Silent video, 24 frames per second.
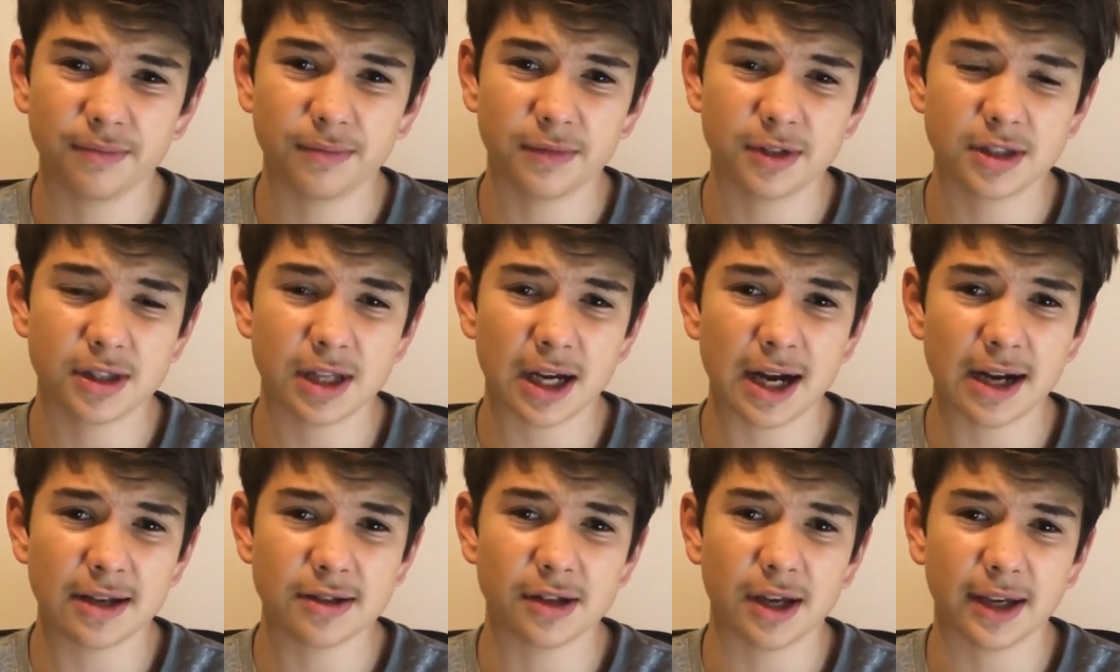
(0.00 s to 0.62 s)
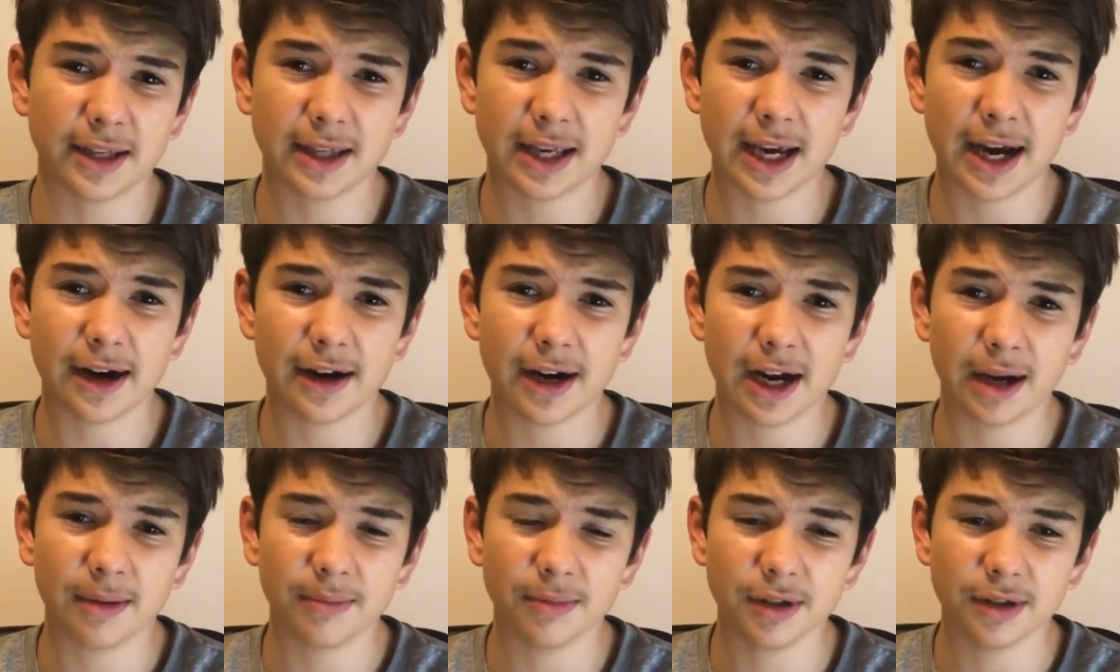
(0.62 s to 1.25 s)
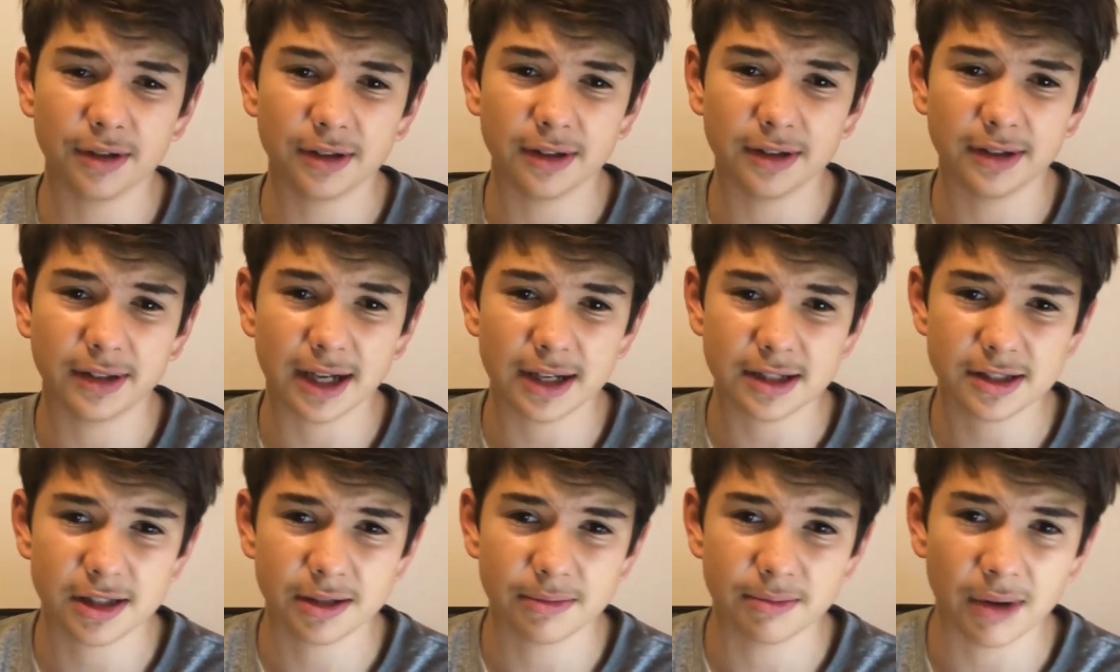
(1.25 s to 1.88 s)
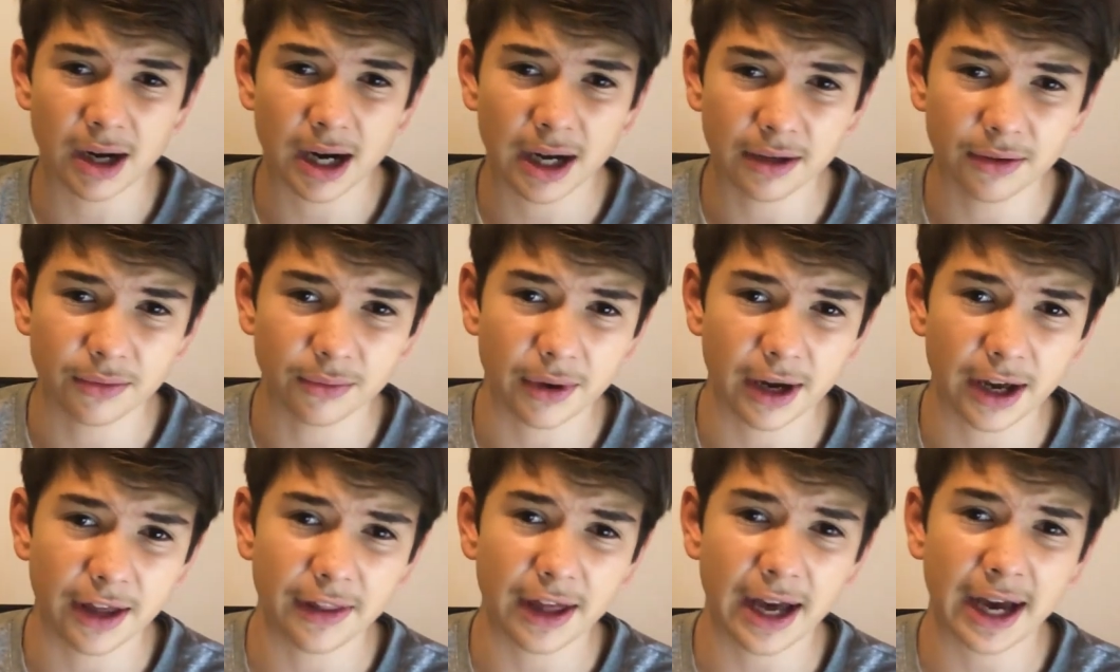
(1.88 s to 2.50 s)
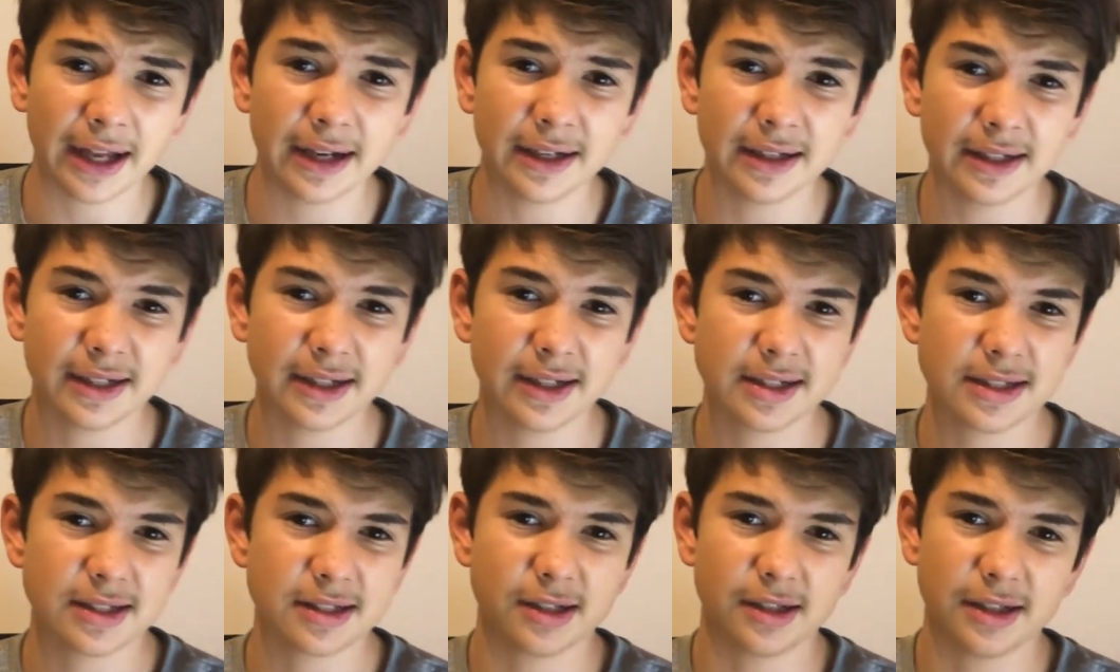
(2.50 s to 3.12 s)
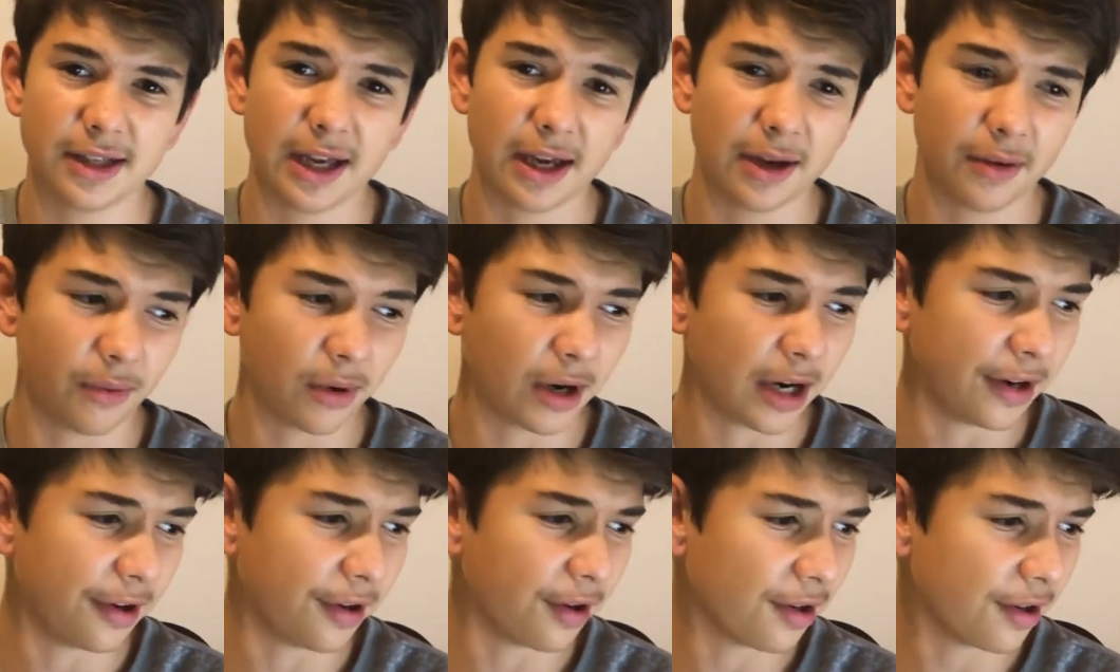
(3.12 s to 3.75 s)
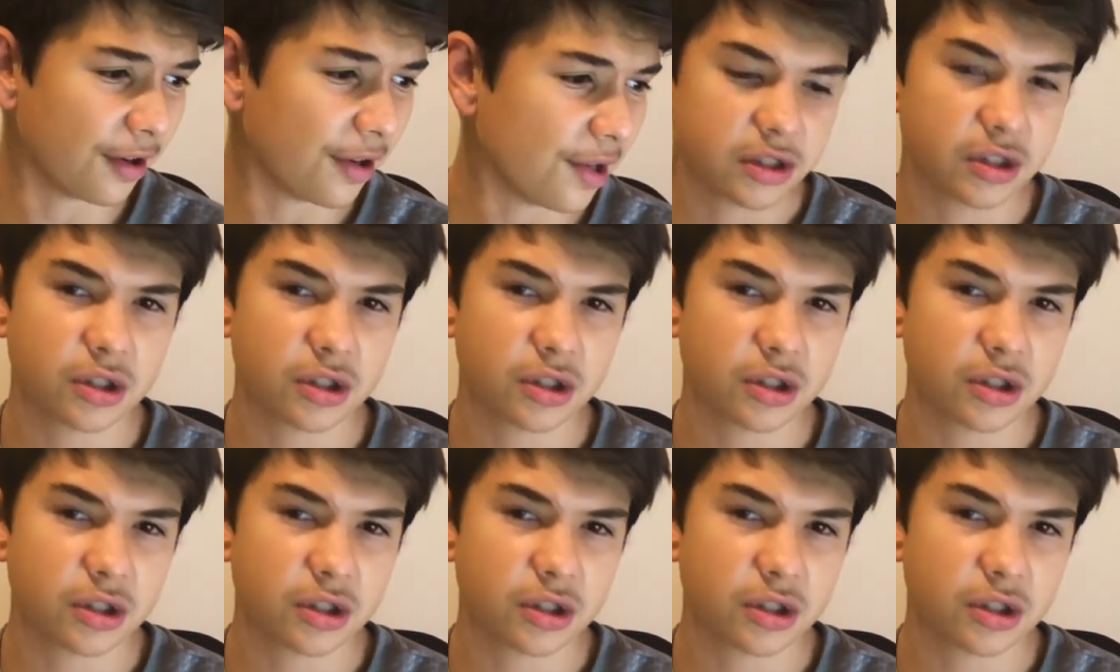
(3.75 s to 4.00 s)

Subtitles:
Stars like Gary Ablett and Dustin Martin wear that, so yeah, why not?